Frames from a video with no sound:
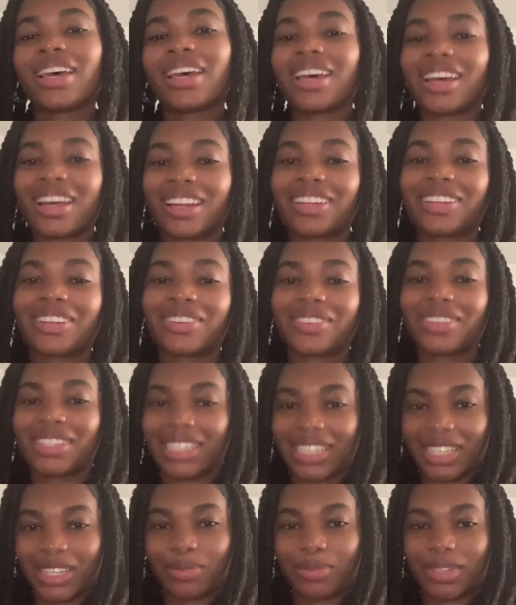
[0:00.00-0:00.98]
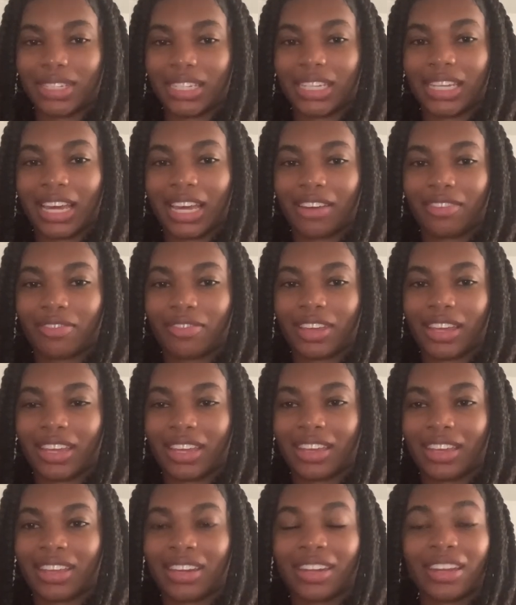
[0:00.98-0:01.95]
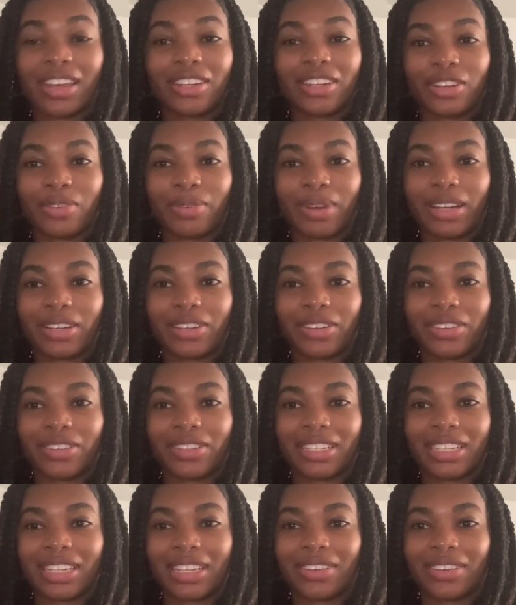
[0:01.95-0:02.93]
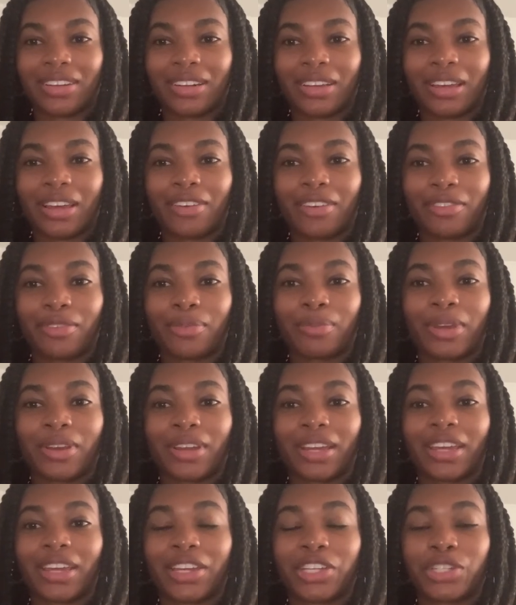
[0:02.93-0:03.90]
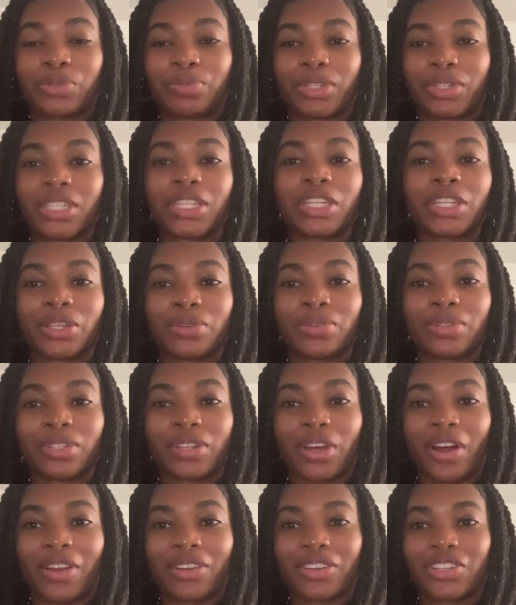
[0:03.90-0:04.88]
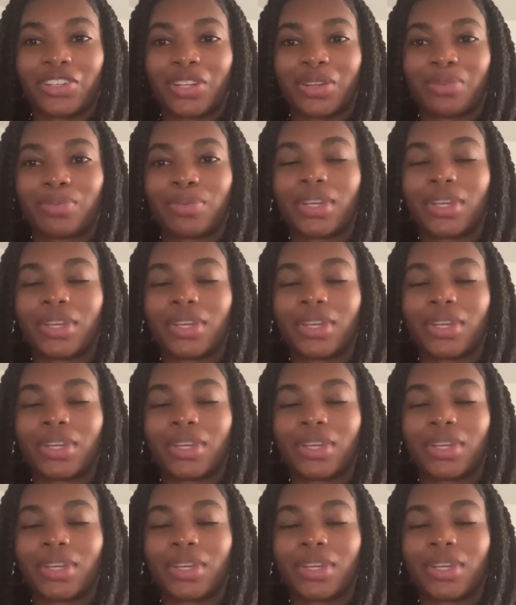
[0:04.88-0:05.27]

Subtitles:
Hello, TMCF and Directors Guild of America HBCU Scholarship.